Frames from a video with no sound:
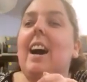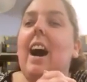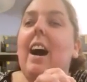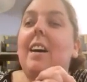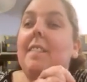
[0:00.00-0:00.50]

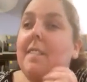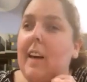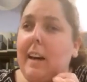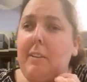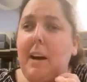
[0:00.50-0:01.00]

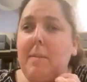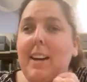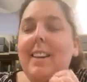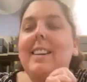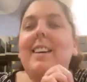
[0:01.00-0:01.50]
thank you,
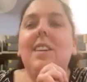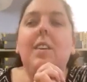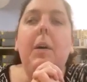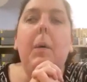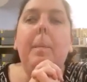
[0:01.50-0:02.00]
Debbie.
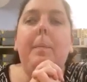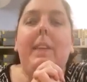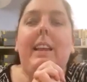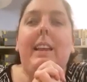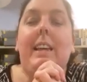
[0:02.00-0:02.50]
So
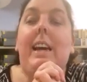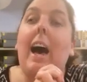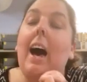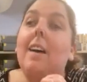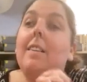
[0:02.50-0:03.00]

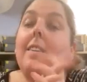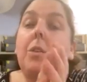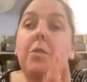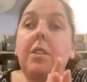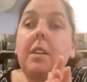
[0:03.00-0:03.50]
yeah,
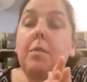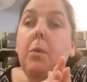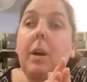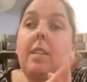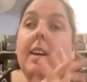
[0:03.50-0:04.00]
those are the
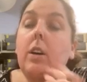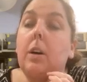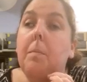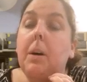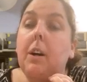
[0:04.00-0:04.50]
different ways that you
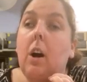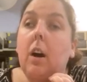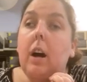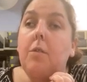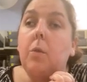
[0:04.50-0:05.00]
can put your
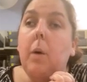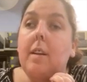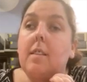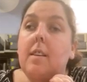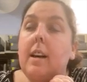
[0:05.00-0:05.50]
archives
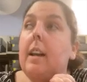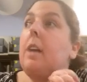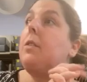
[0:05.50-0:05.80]
requests in.